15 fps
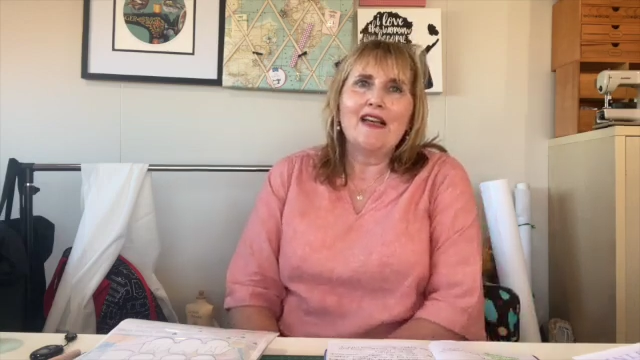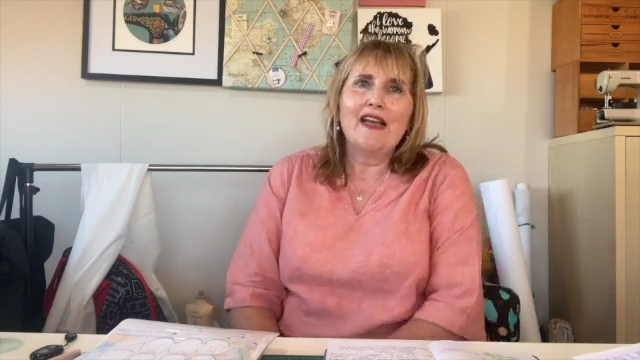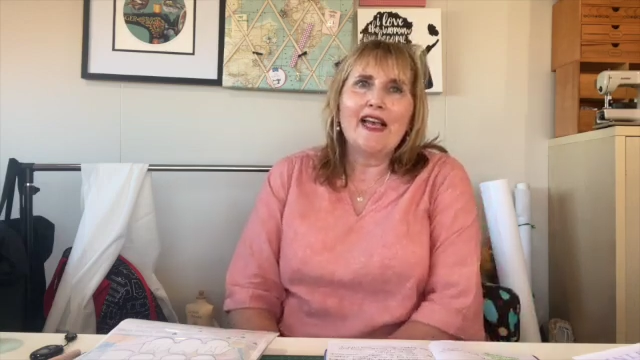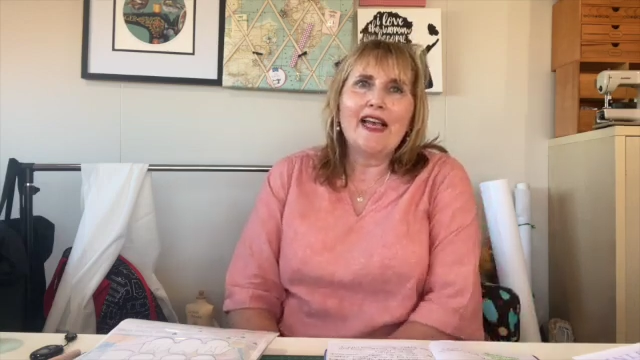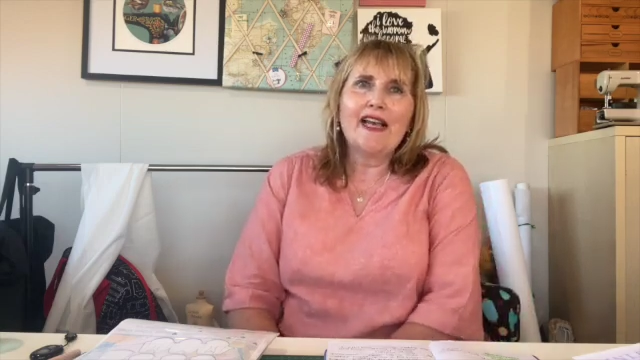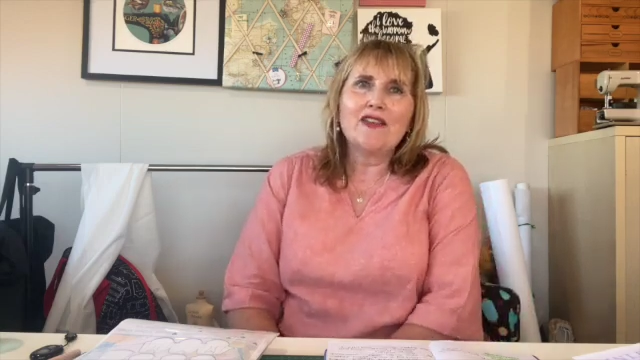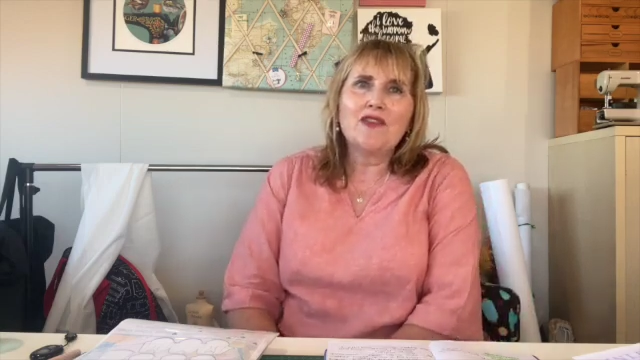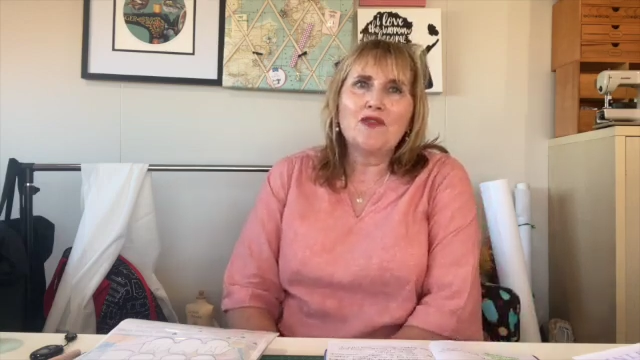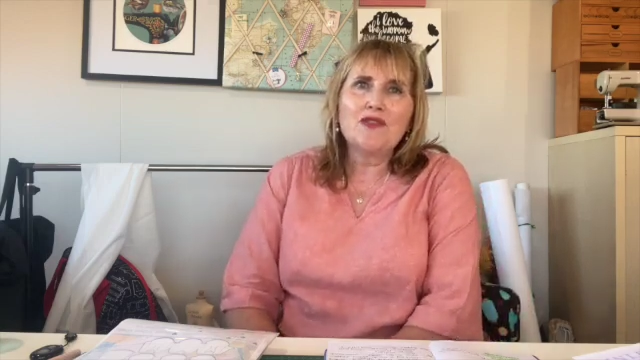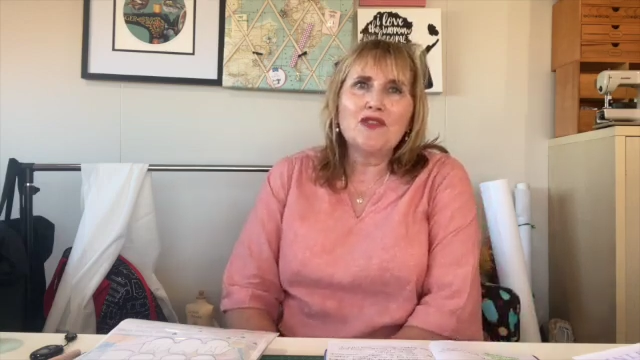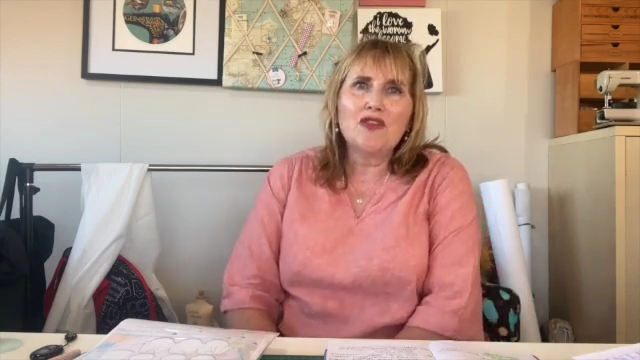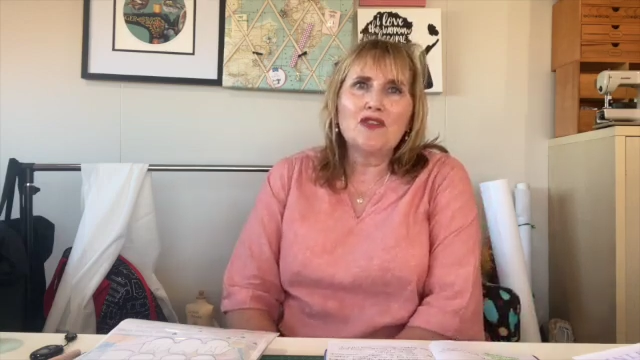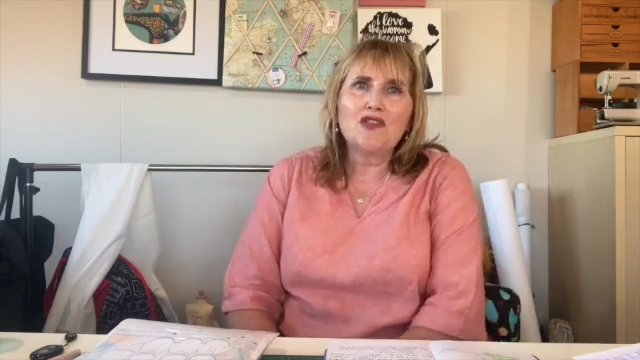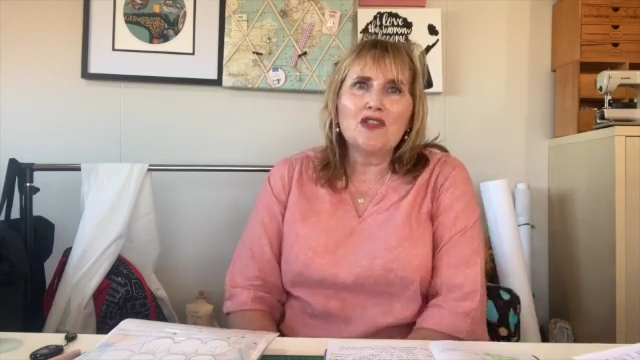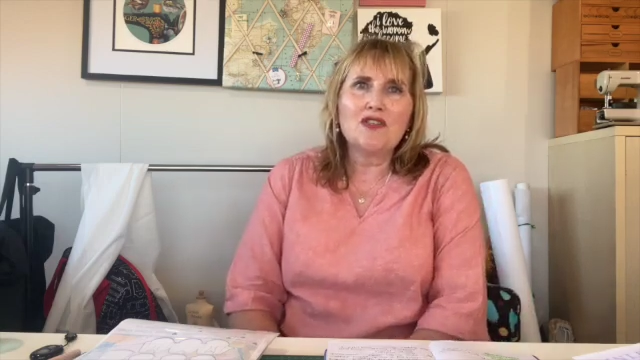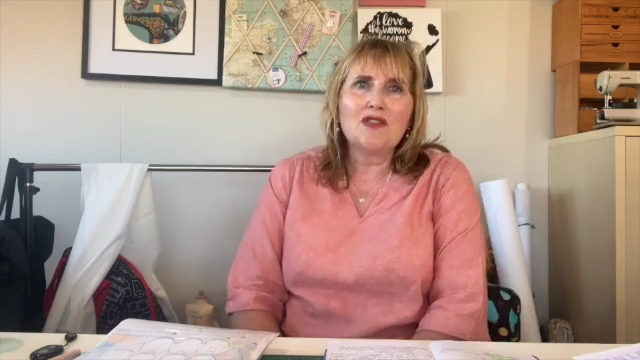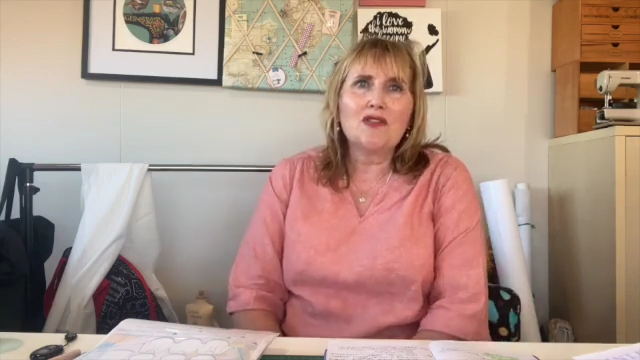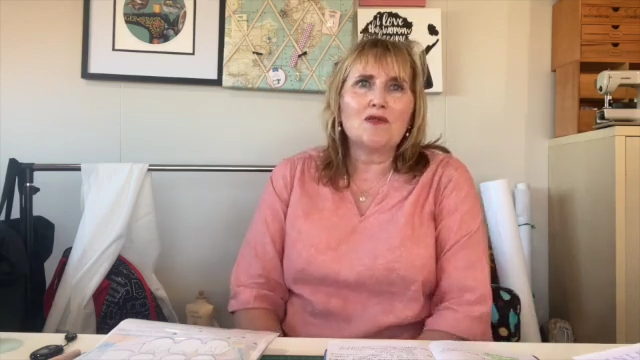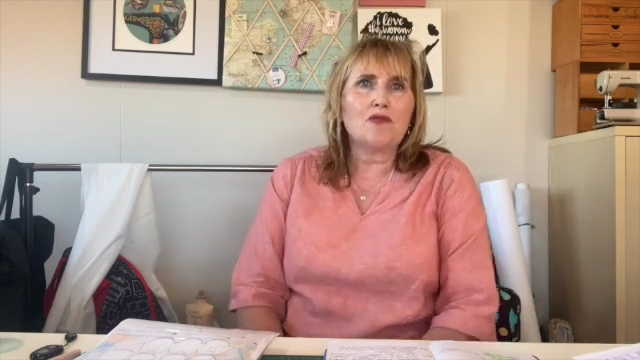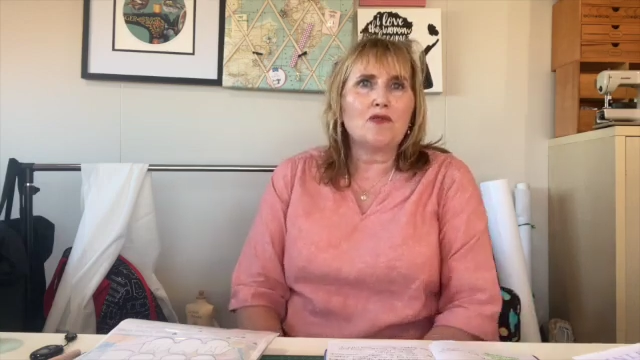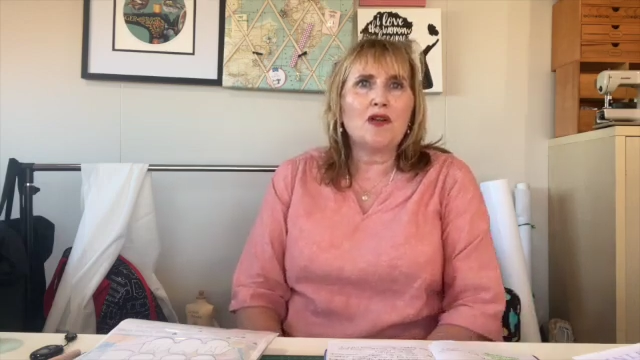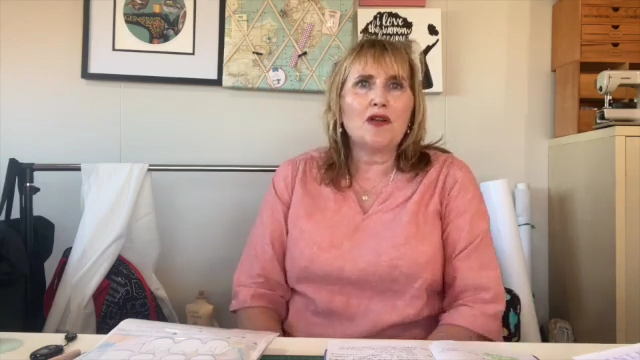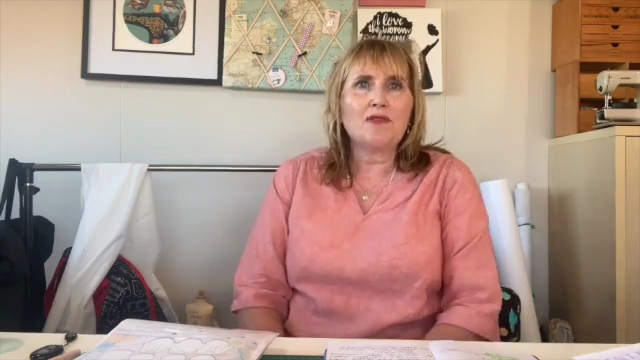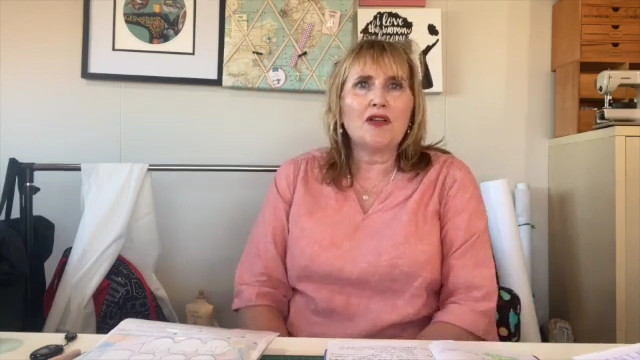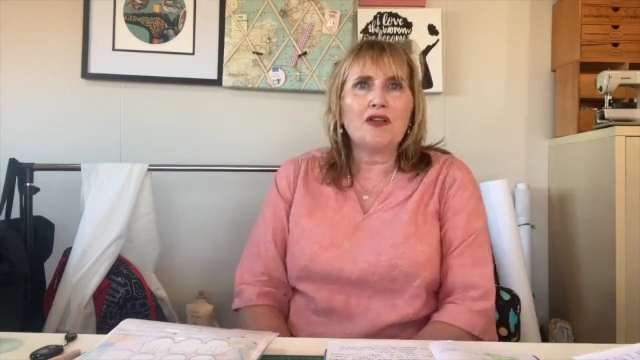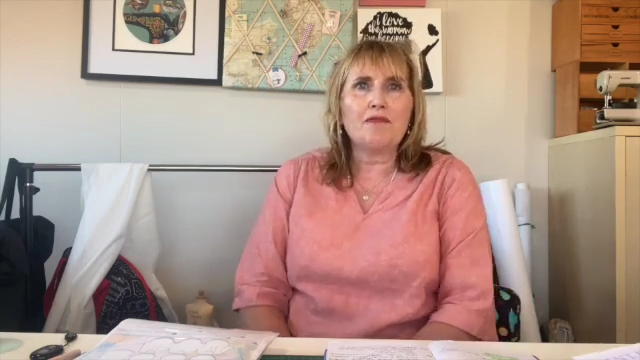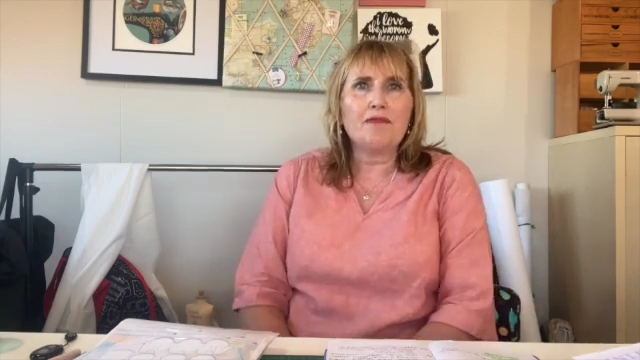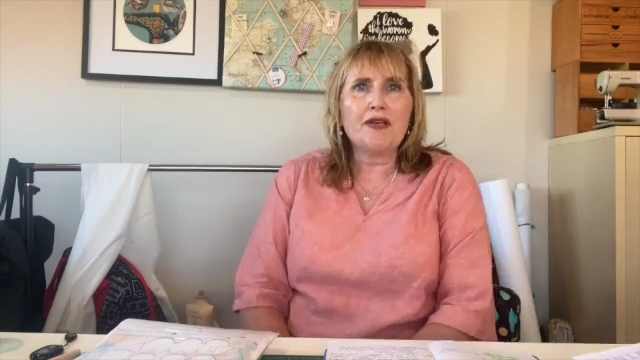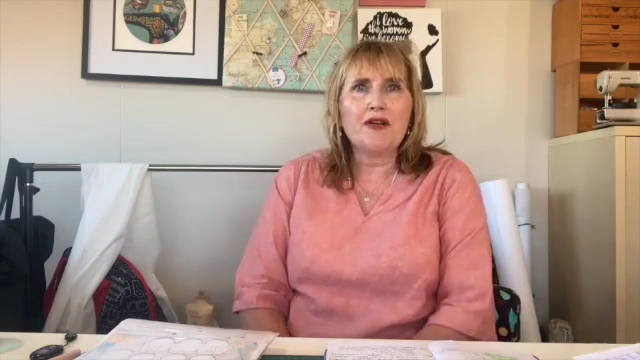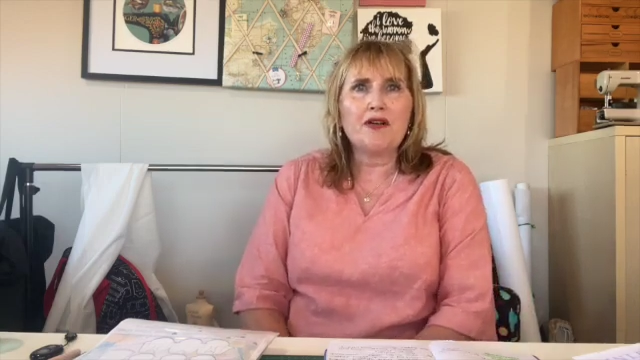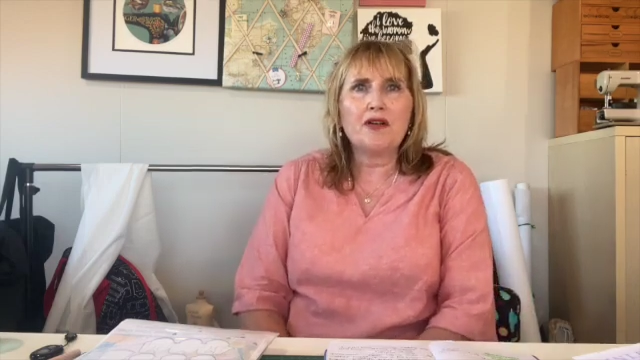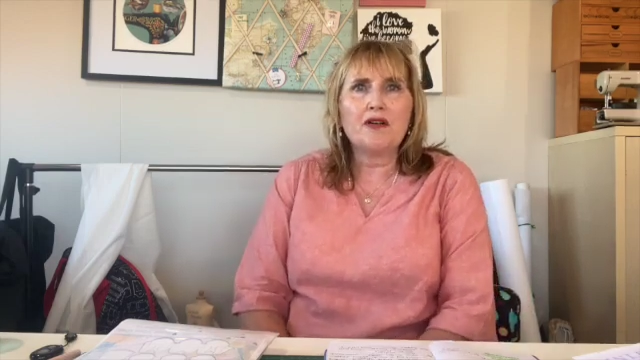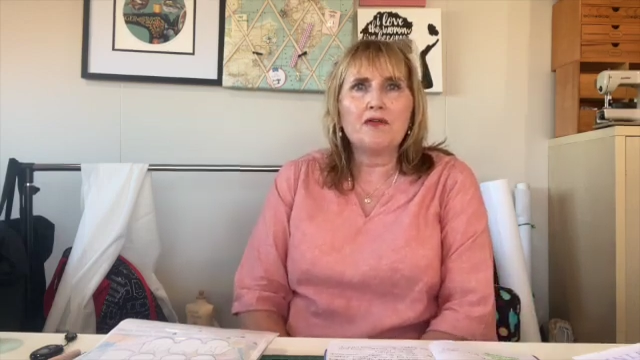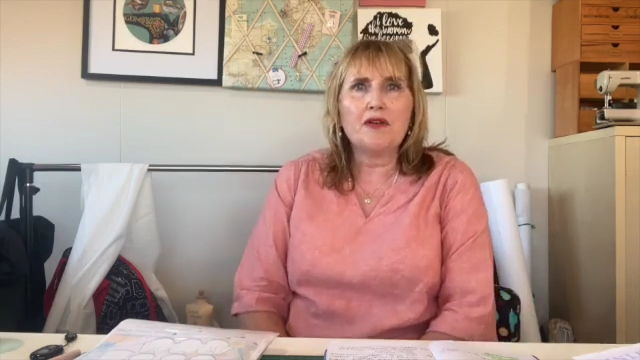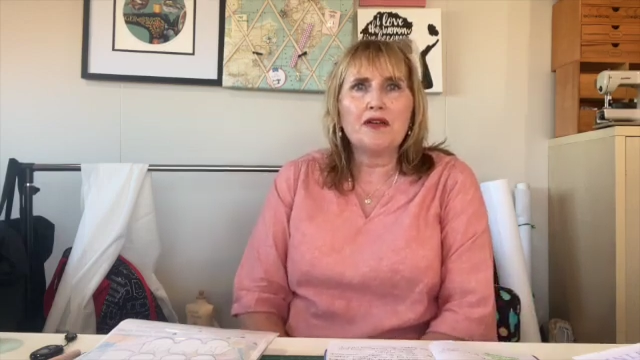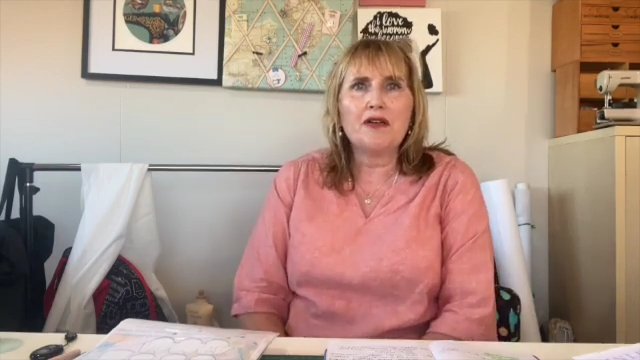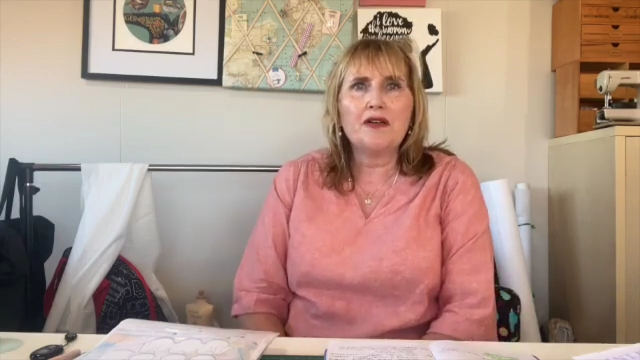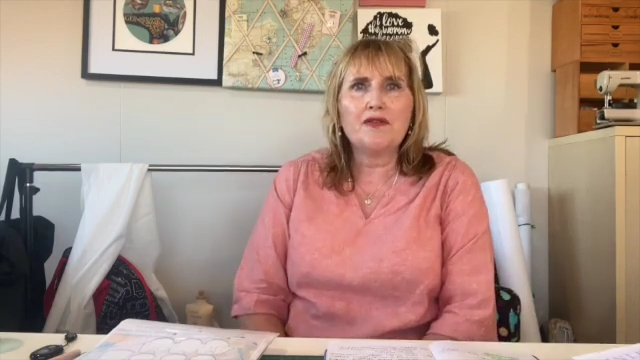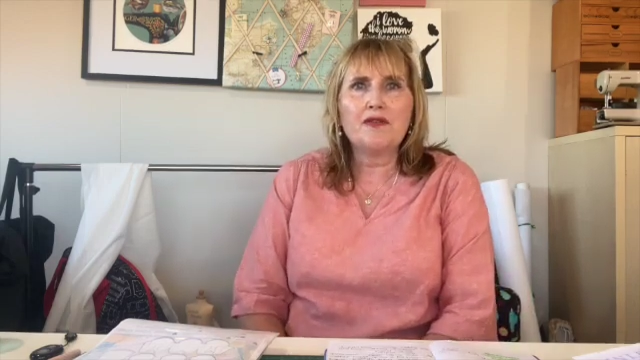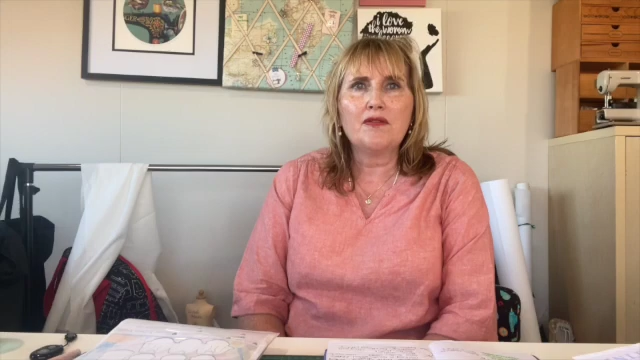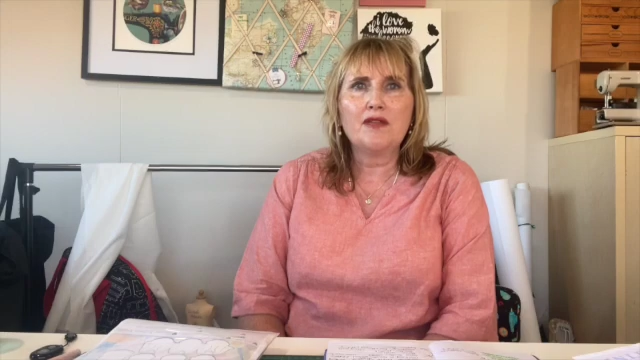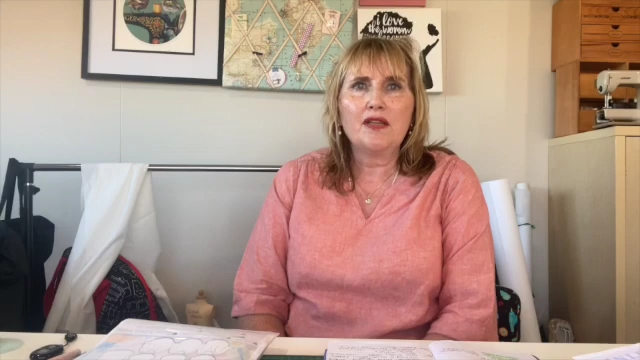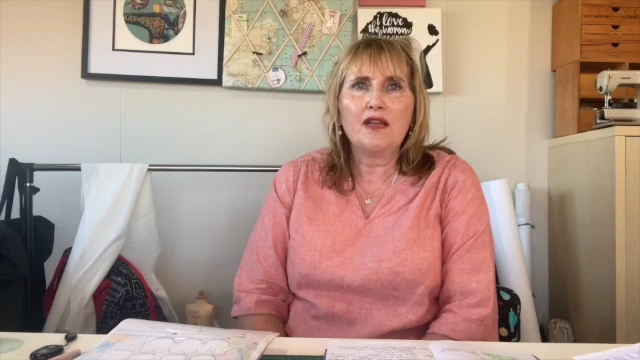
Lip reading: And also just what I'm going to pair it with,